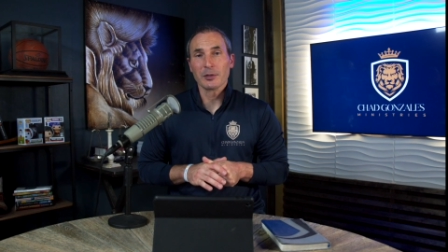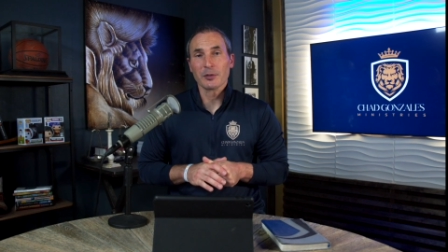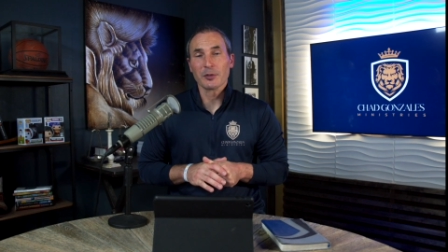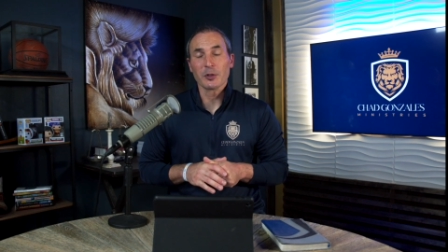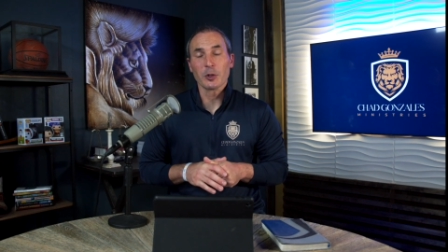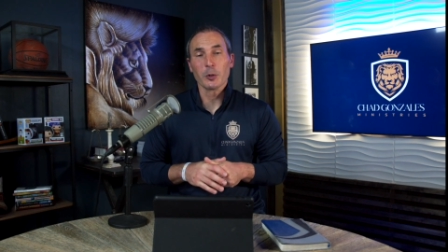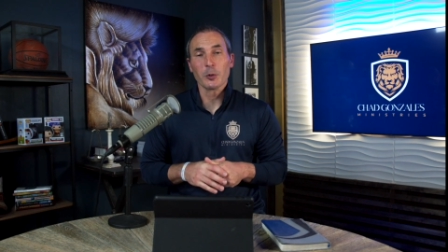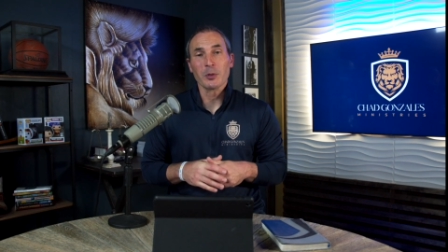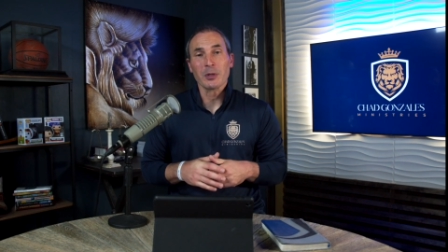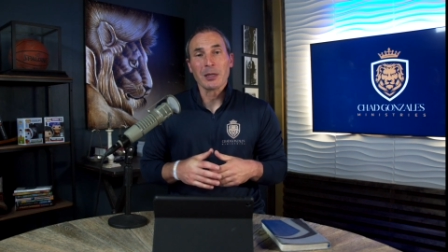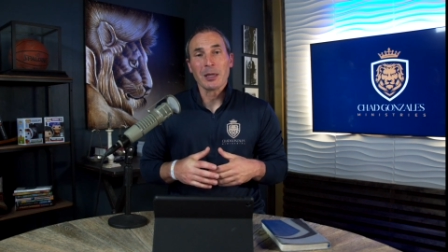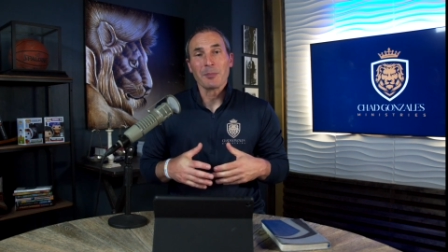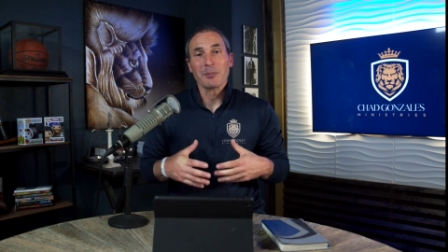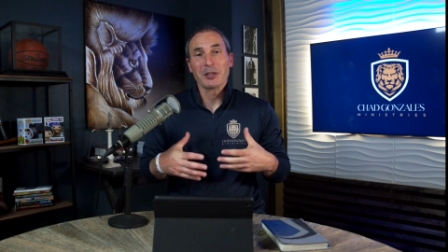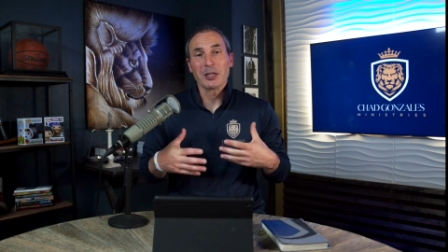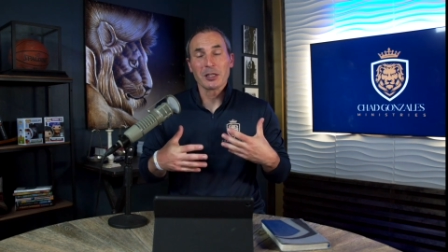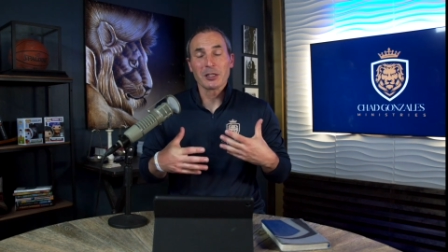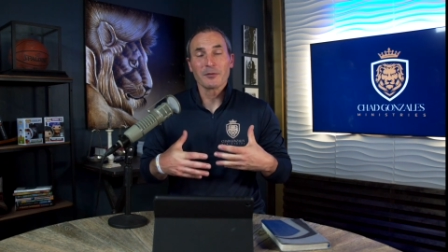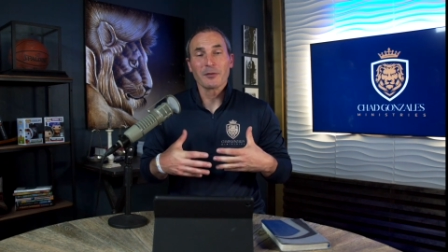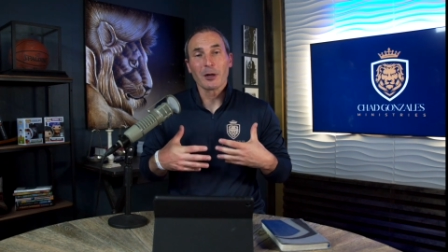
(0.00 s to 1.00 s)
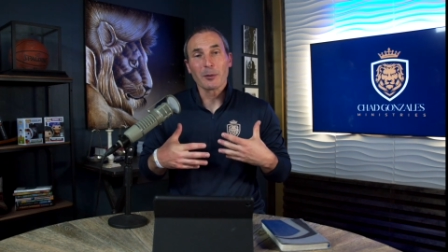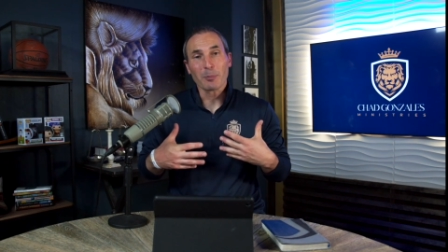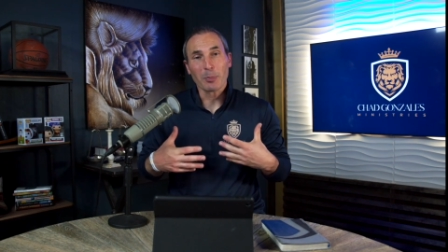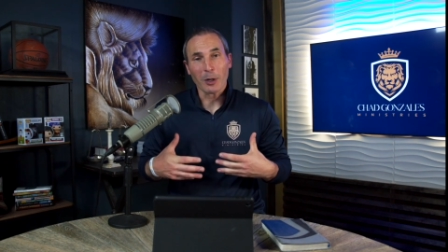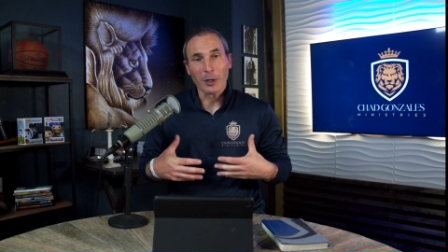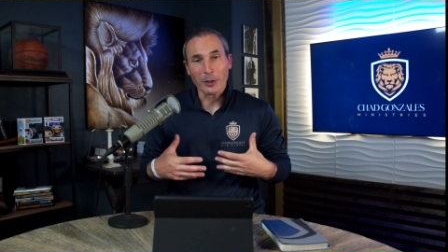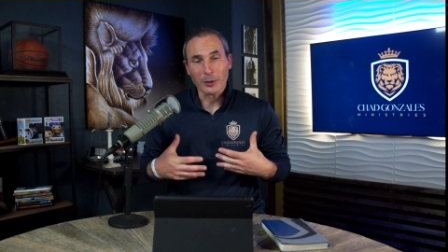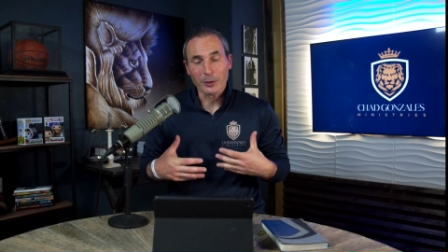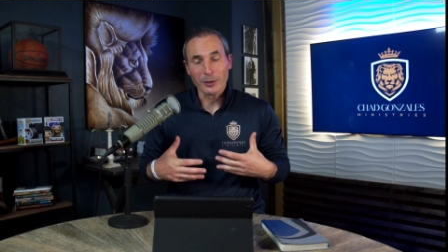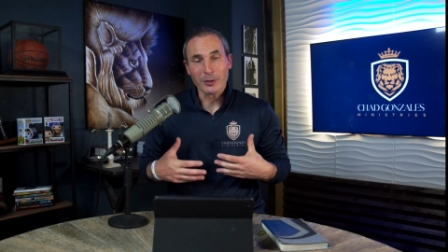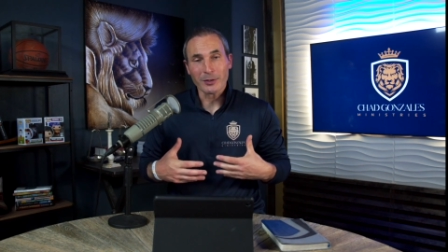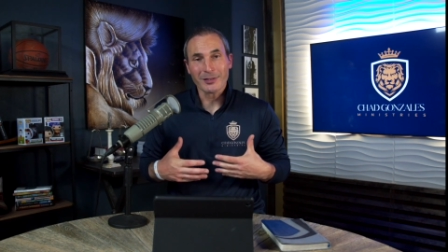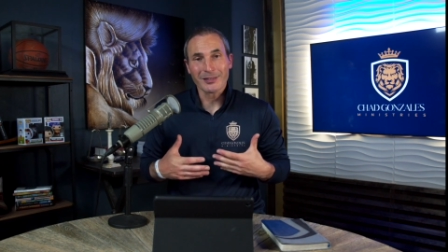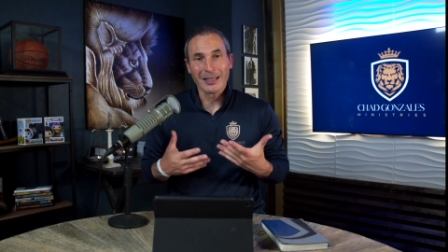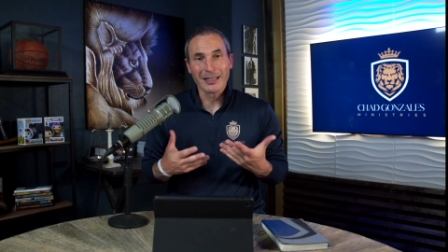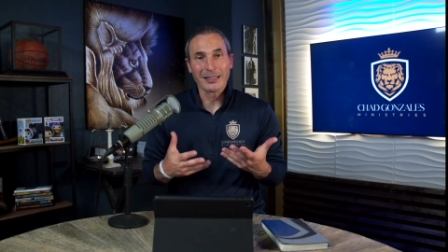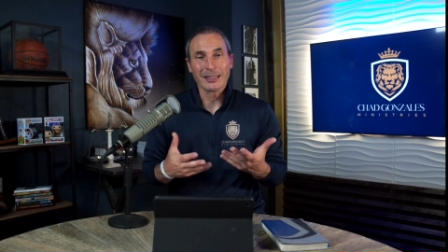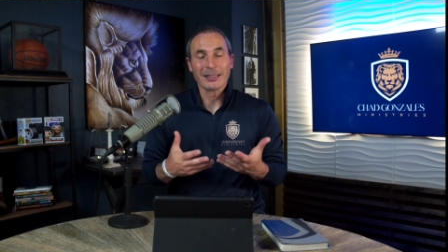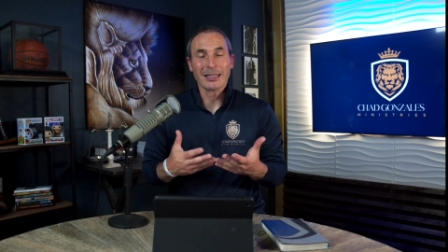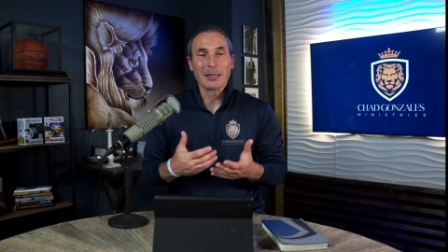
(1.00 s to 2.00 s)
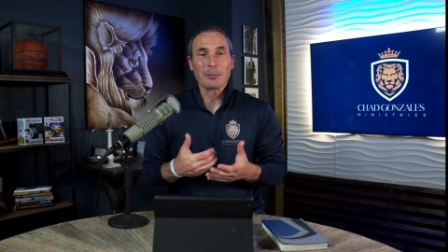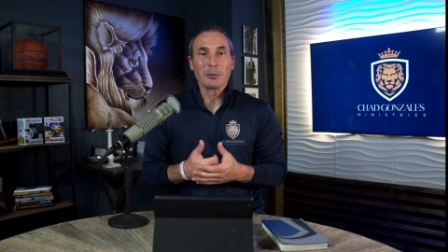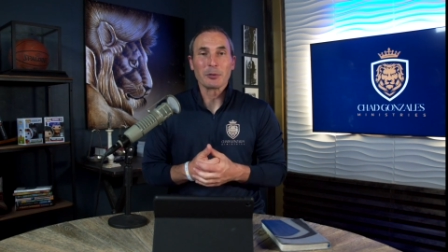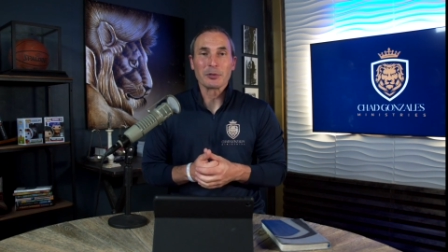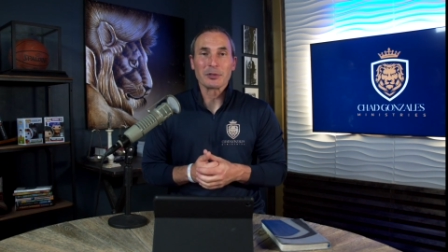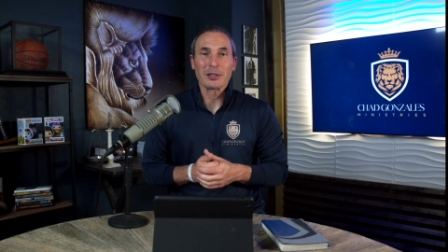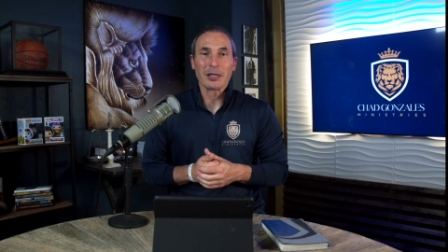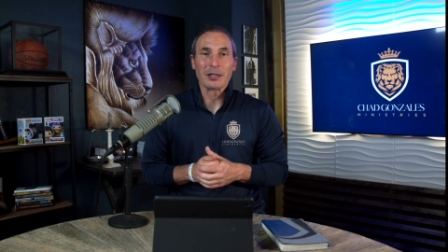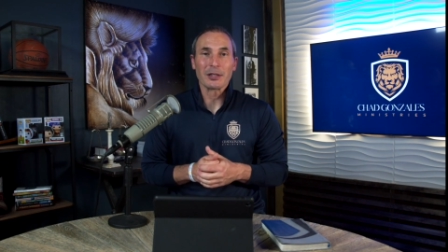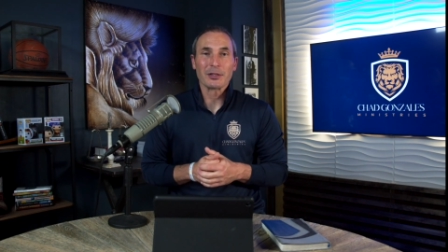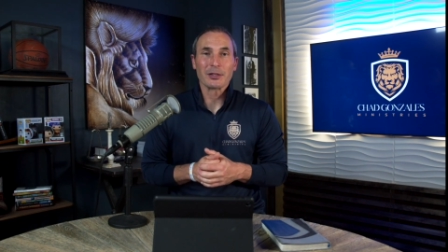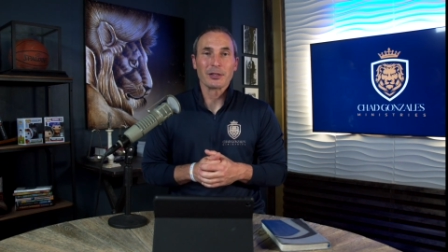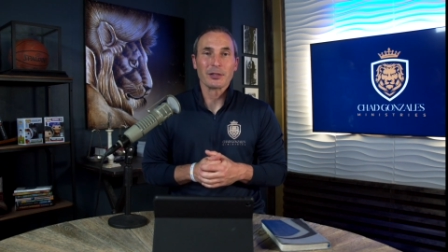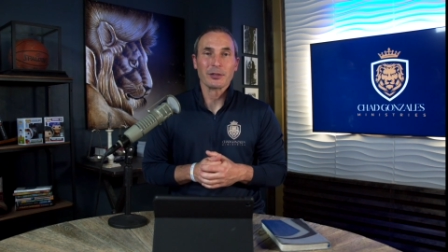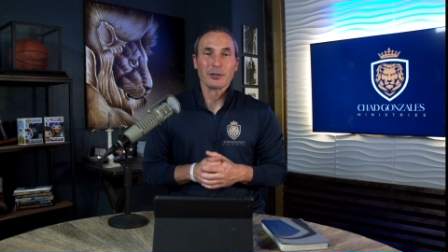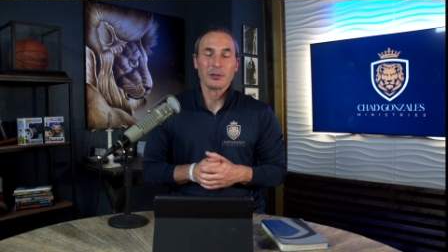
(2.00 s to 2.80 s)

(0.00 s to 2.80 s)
And so because of our partners, that enables us